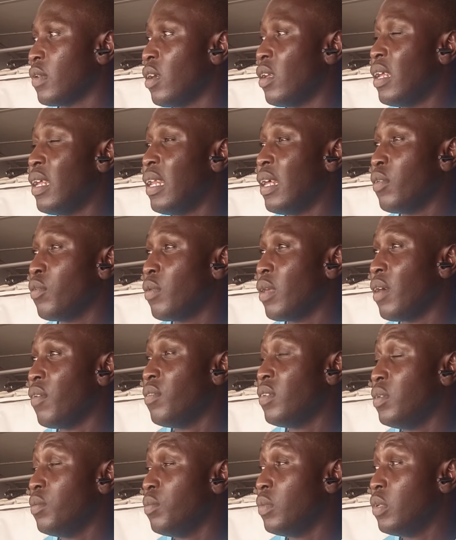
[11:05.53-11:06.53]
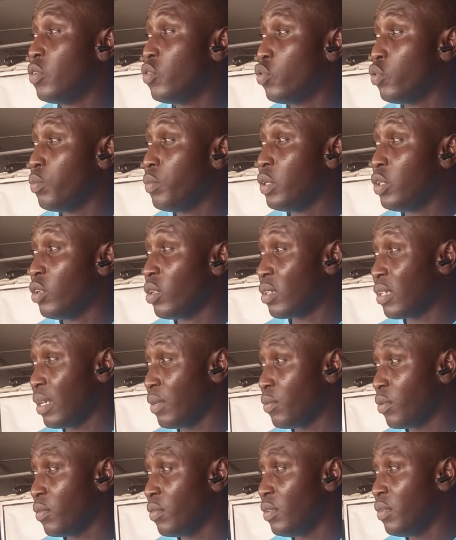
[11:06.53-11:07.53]
Under that, we have two major
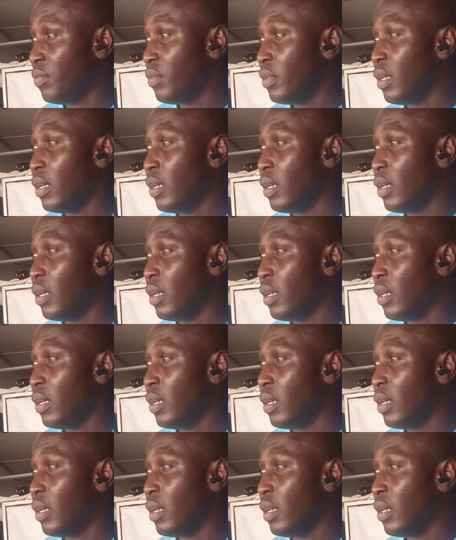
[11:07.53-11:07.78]
types of DVR.